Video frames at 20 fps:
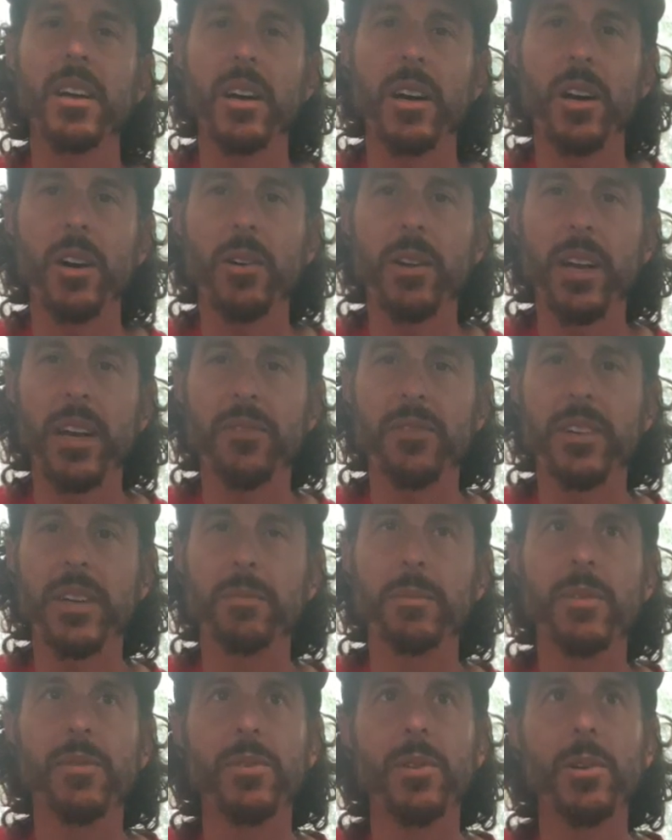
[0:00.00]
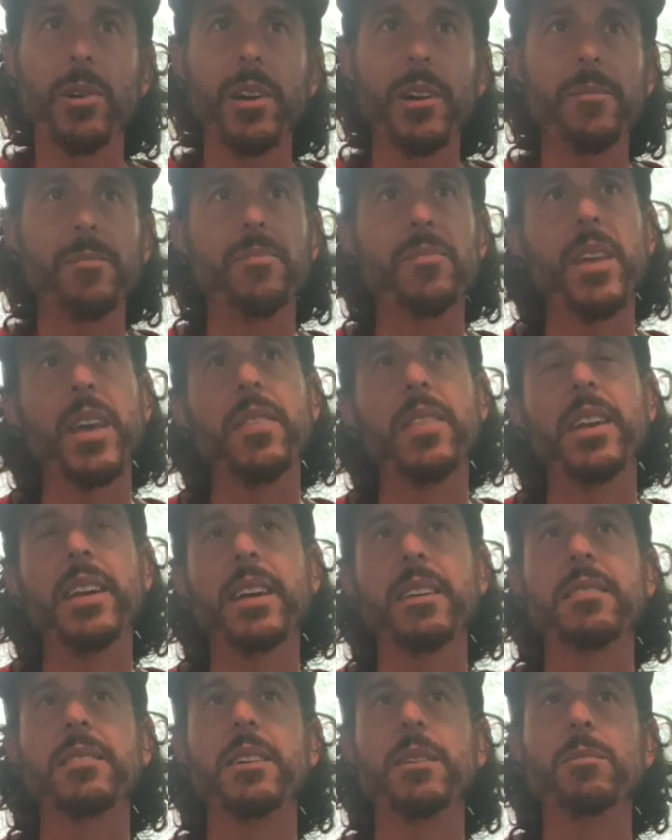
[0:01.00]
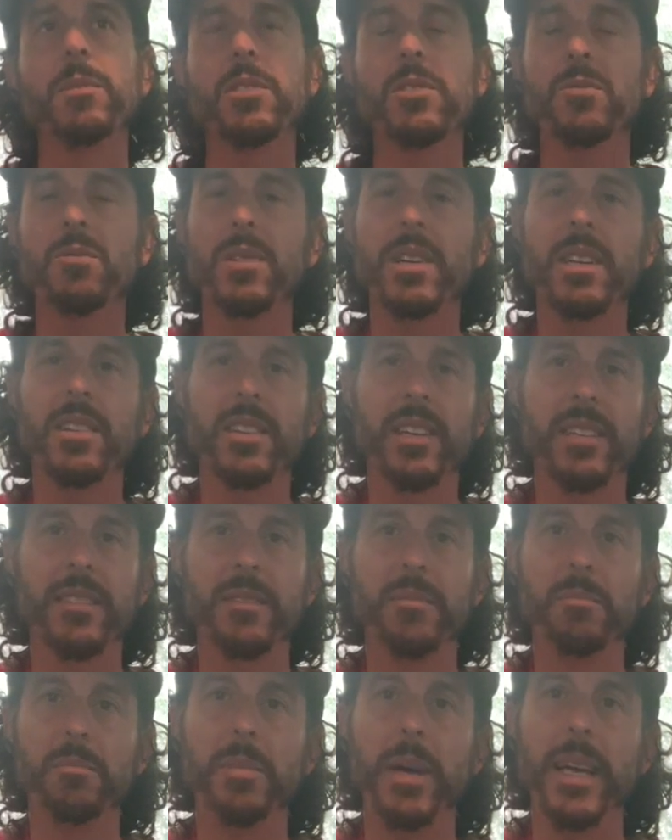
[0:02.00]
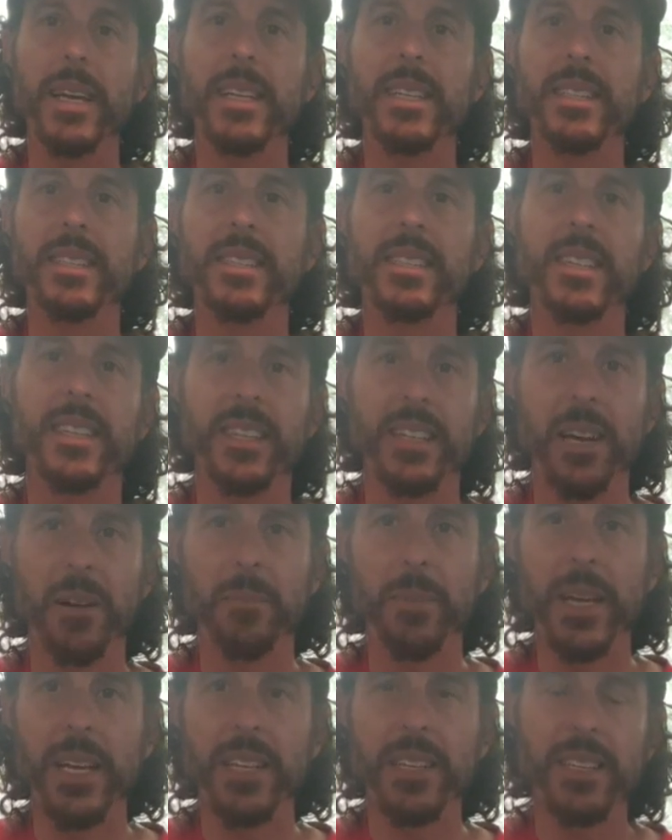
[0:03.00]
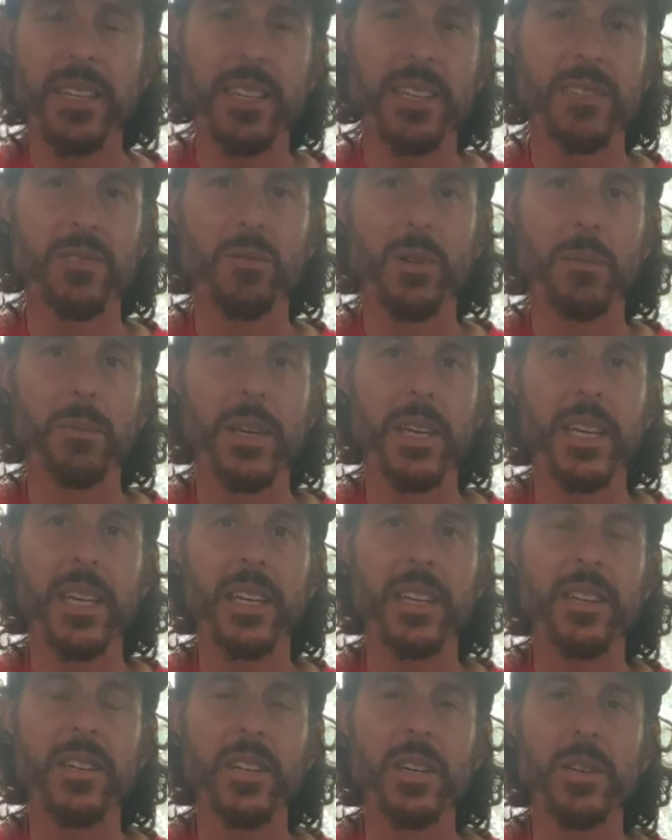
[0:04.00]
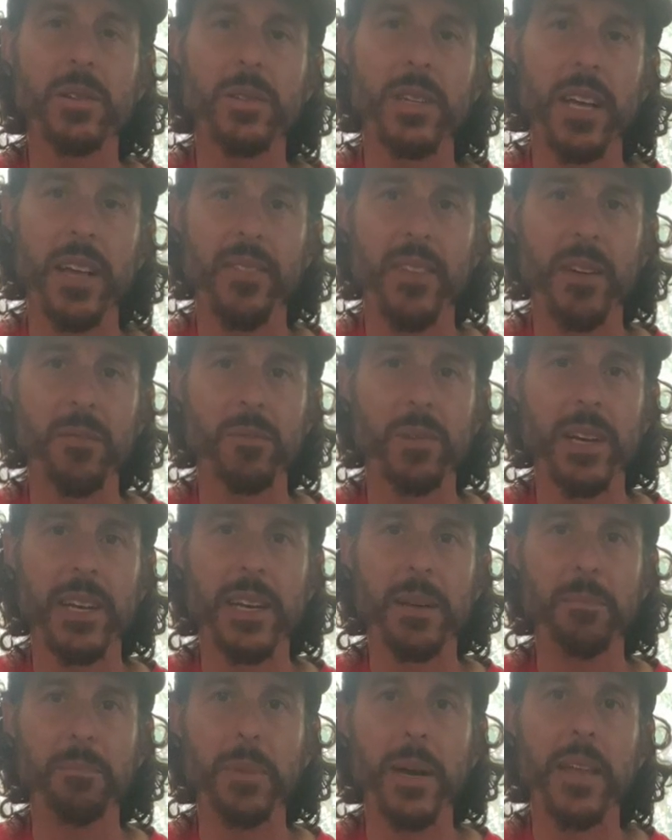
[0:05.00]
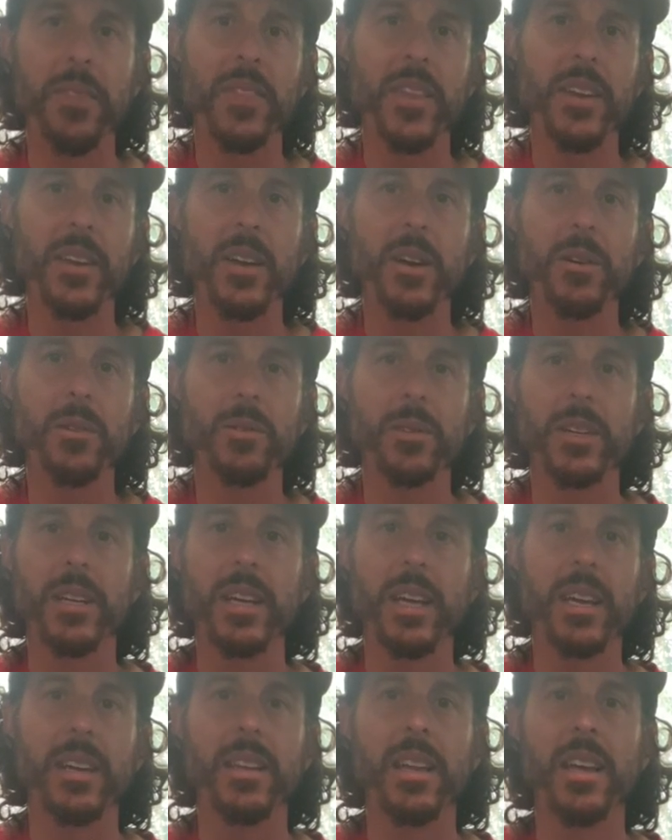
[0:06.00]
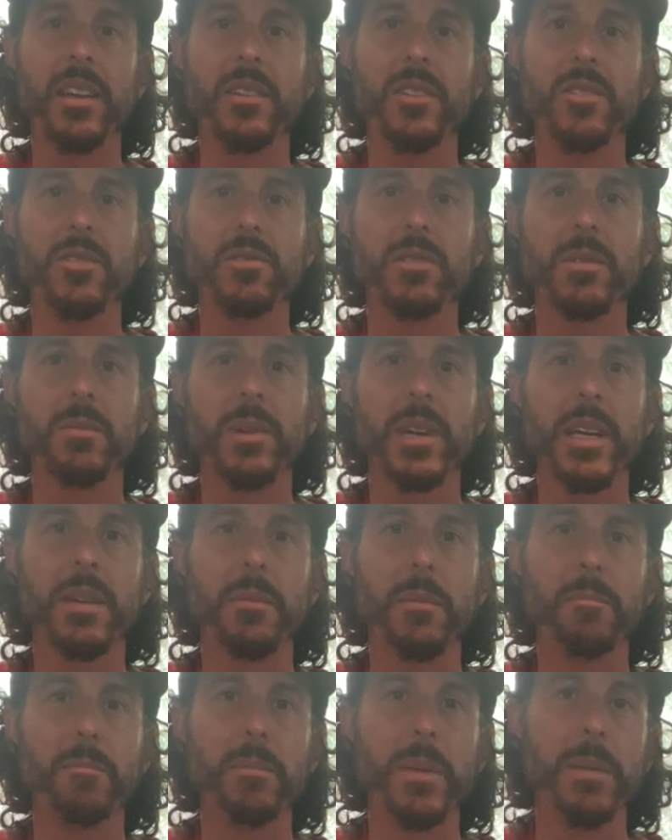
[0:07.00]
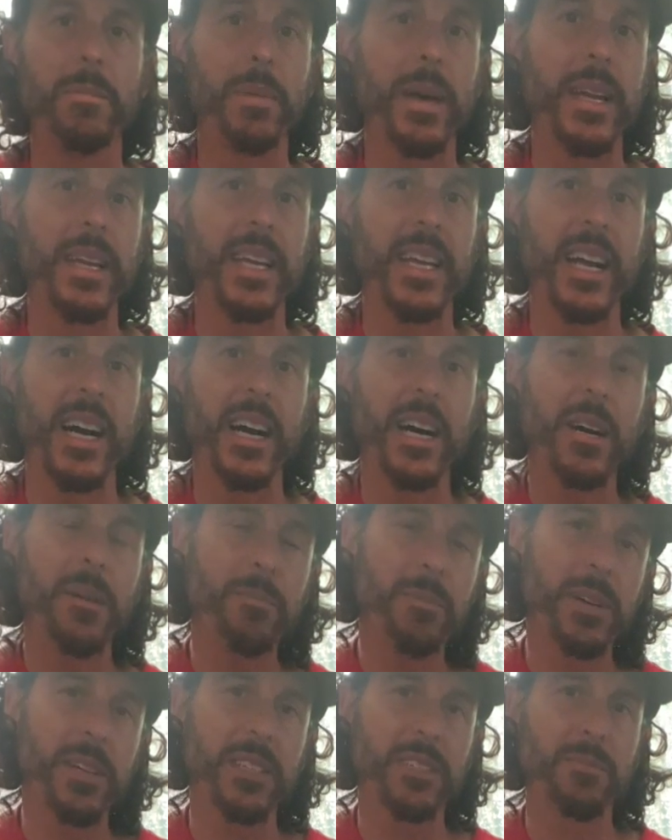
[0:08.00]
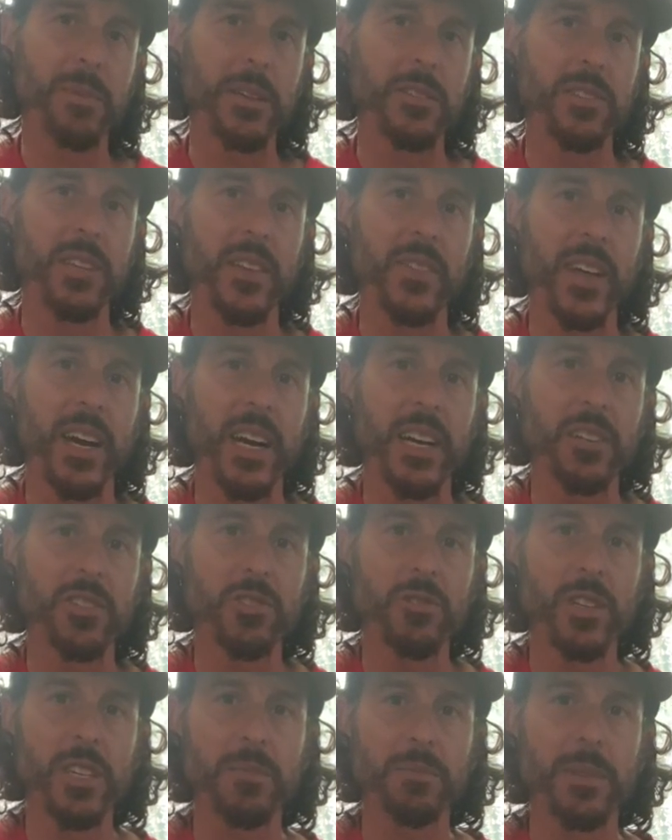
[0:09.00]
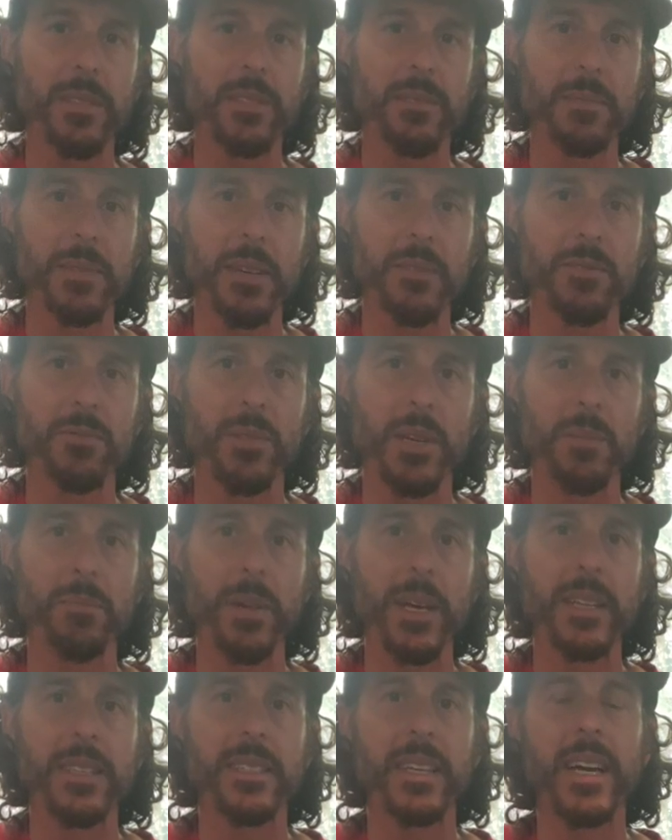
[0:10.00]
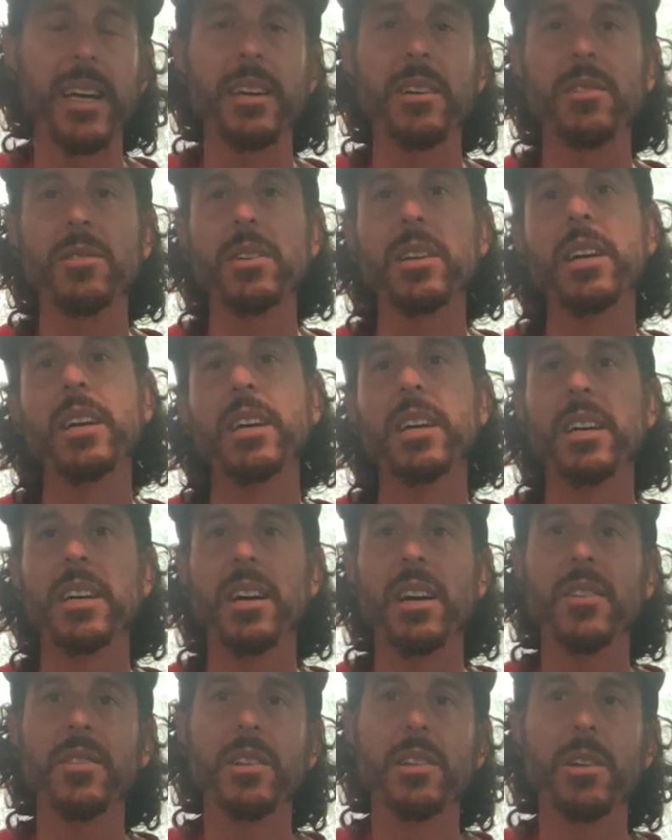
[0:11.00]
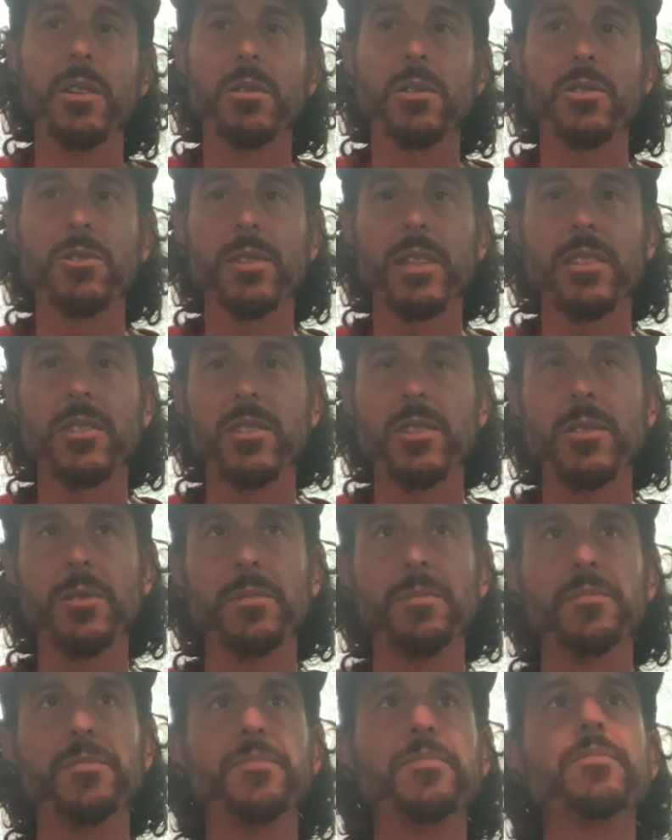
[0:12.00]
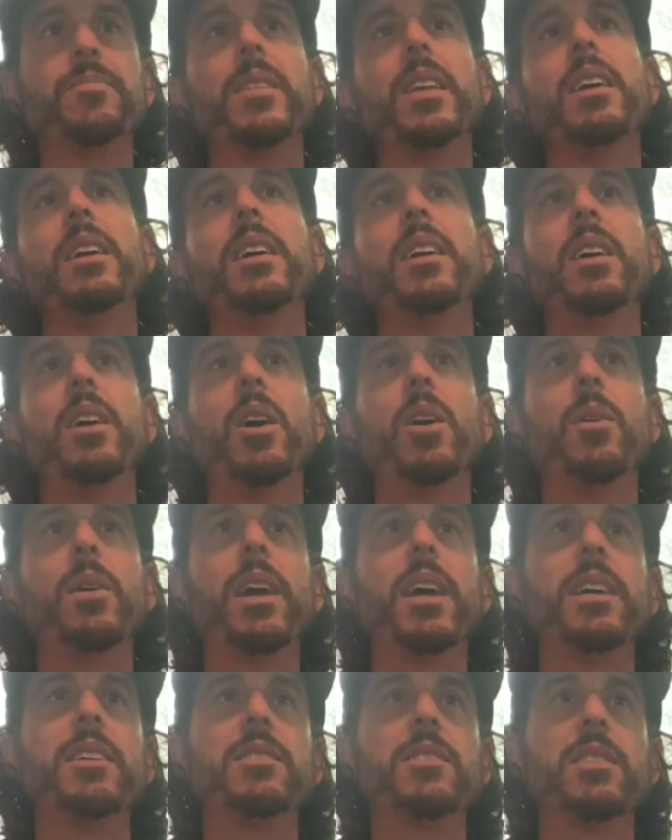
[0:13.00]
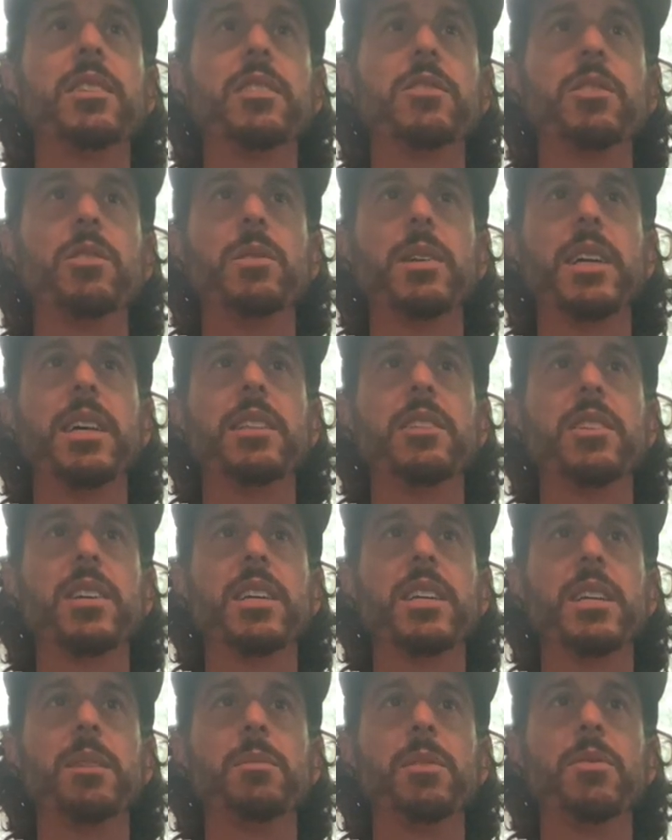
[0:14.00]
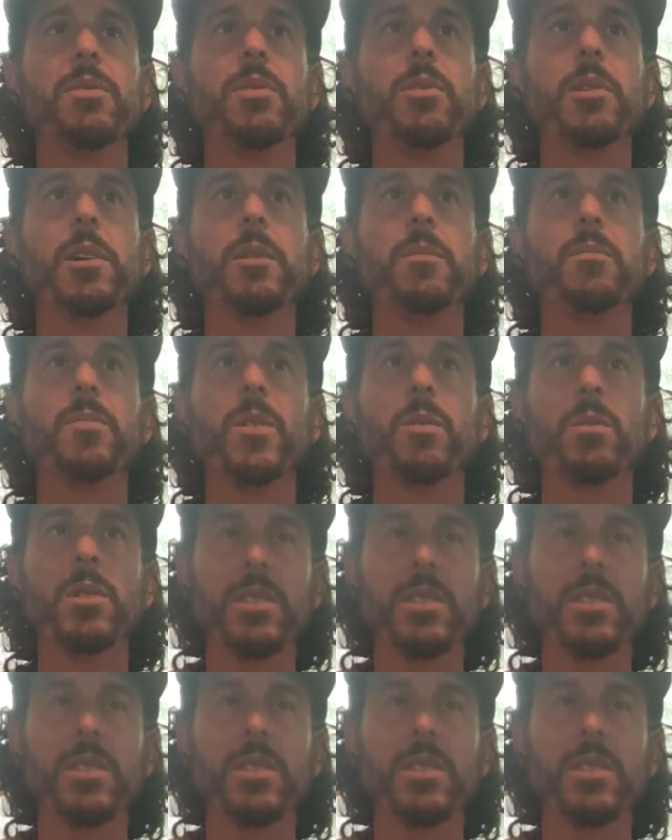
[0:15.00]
Okay, for number 4 and the next numbers, we're going to look at some bends. Now, bend is when we hit a note and then we're going to bend the note. And then usually we're going to be bending up, especially on the higher strings, but sometimes we bend down on the lower strings too. Okay, so let's go ahead and look at number 4. We're